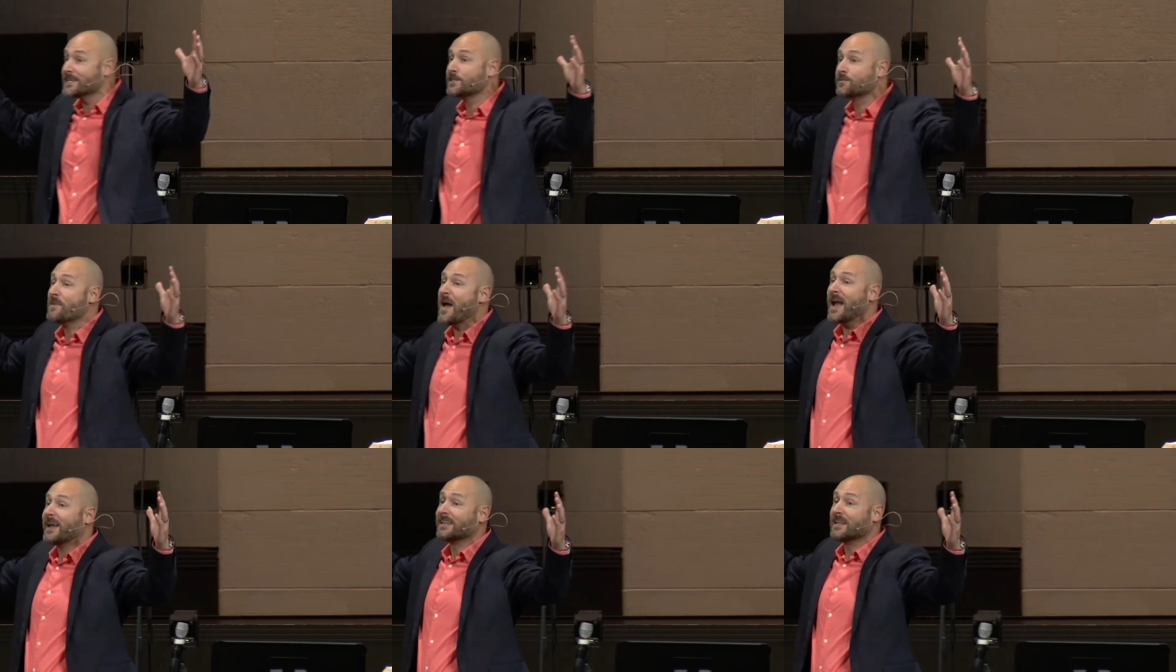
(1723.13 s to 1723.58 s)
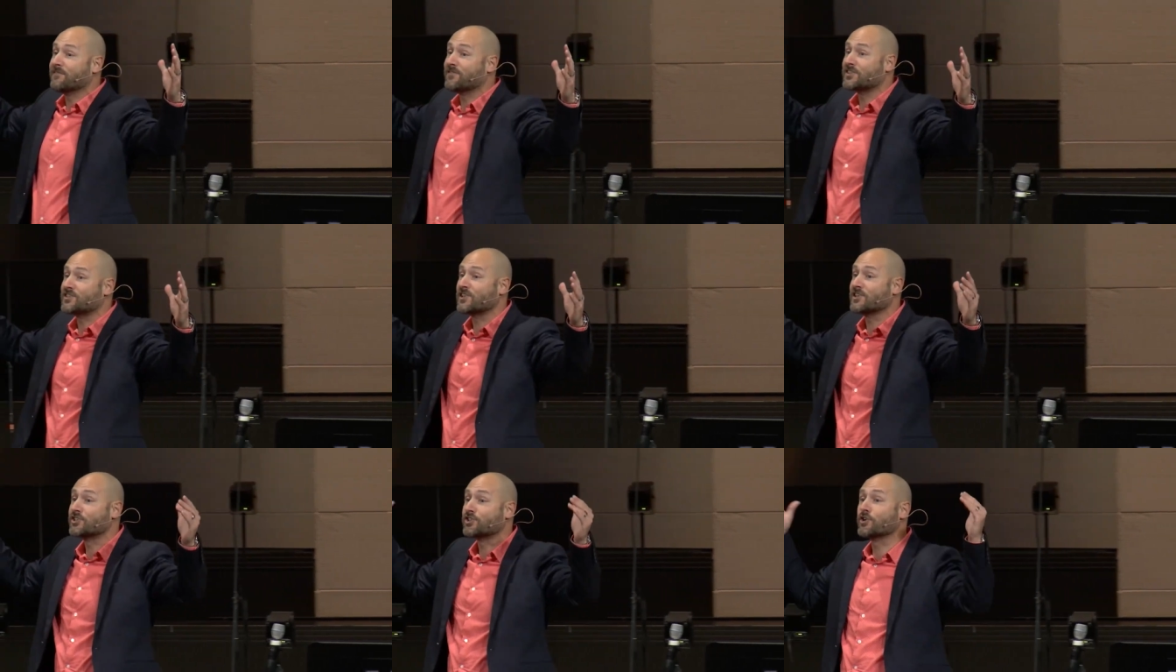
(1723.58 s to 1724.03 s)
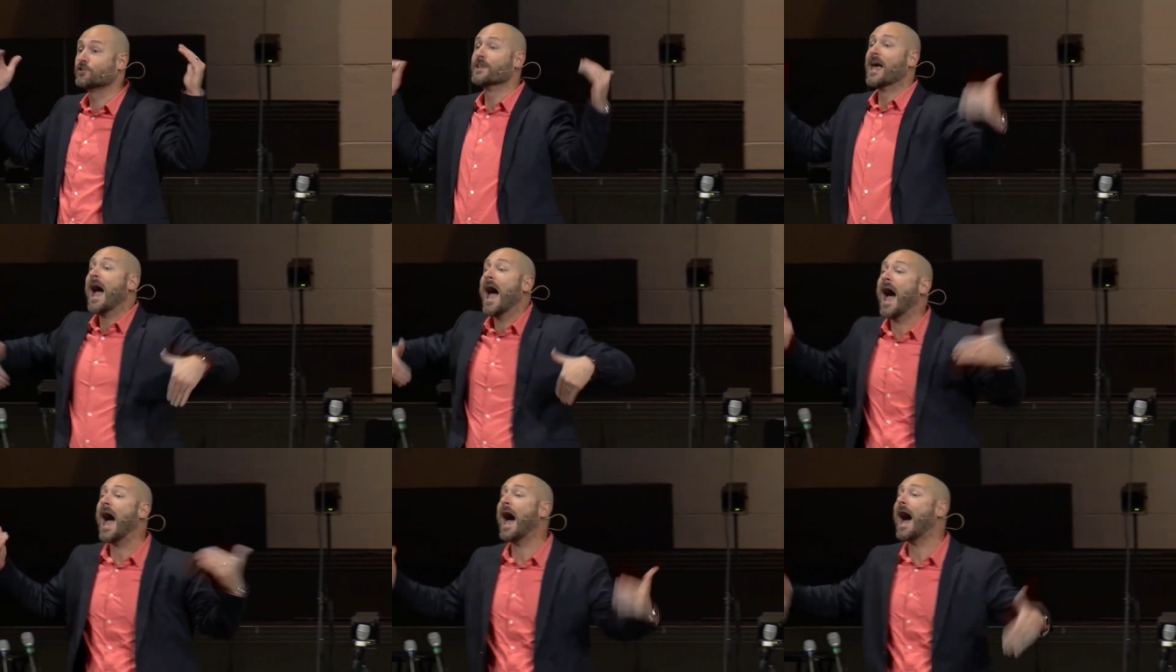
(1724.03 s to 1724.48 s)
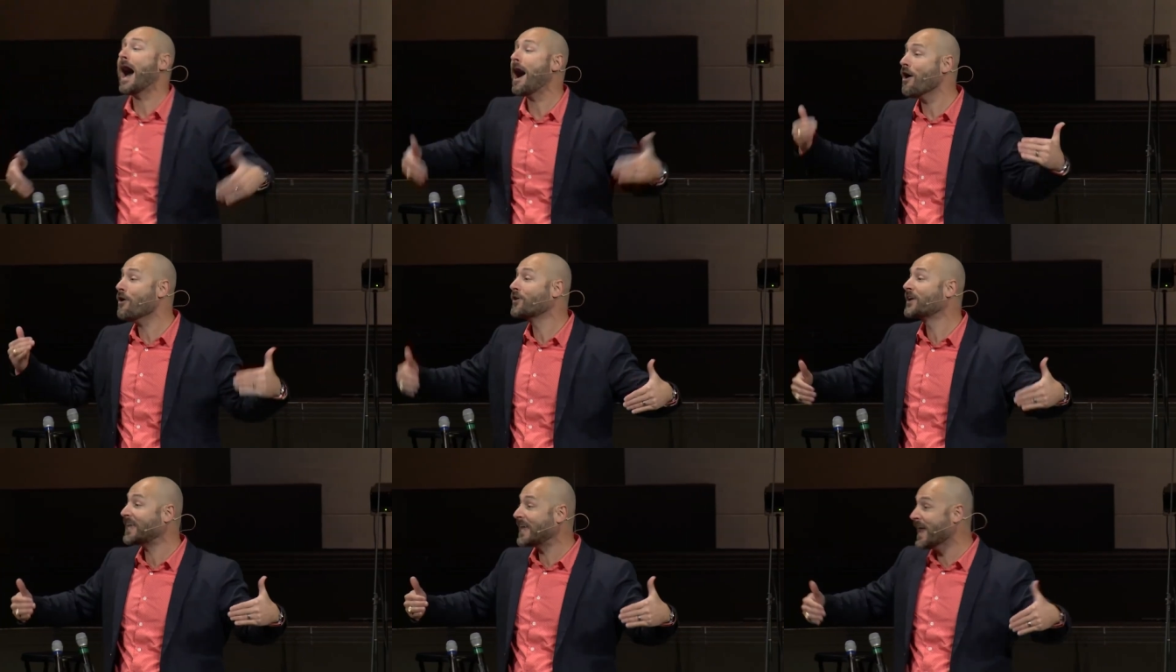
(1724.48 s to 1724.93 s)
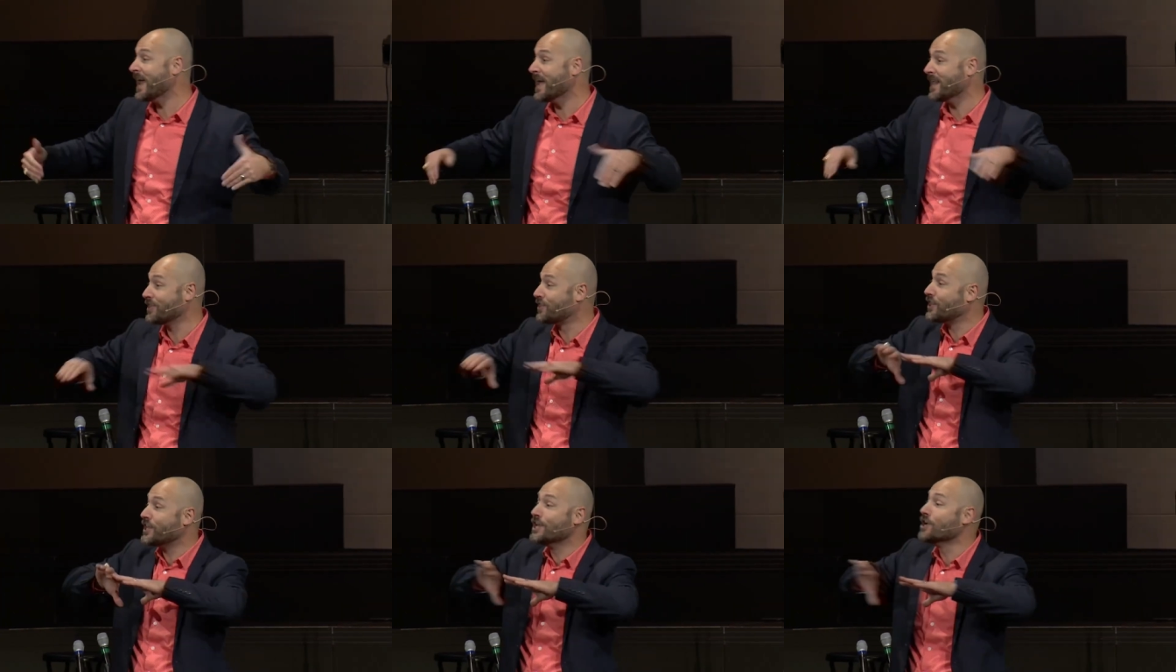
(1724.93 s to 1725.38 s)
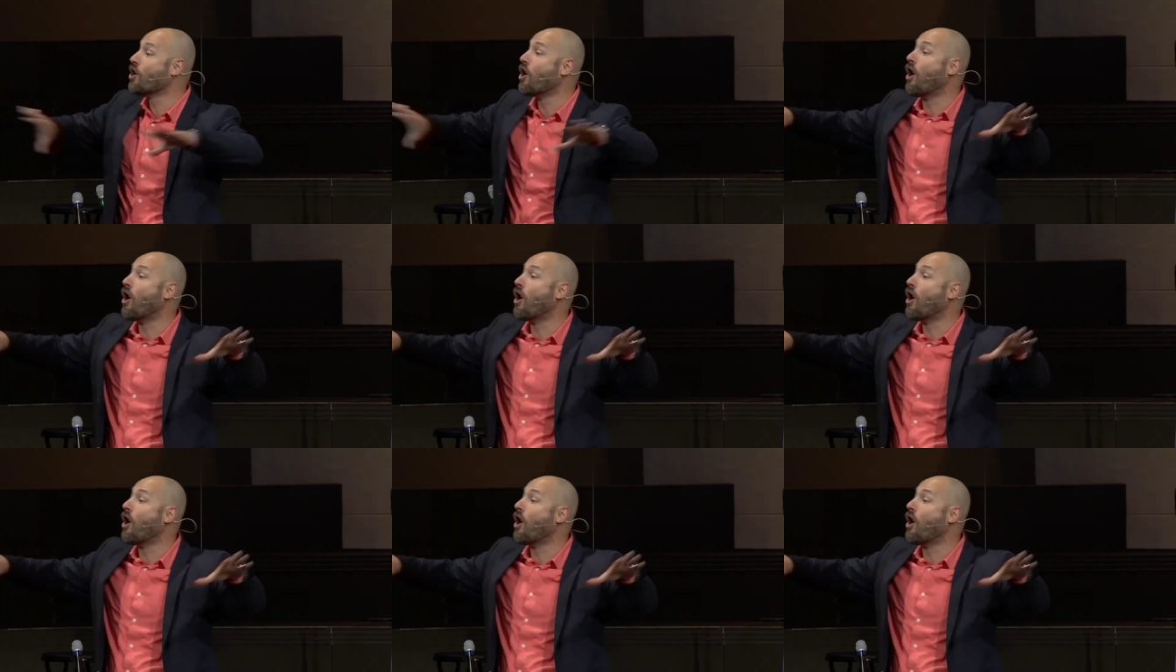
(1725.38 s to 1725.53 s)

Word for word: magnificent truth. How can the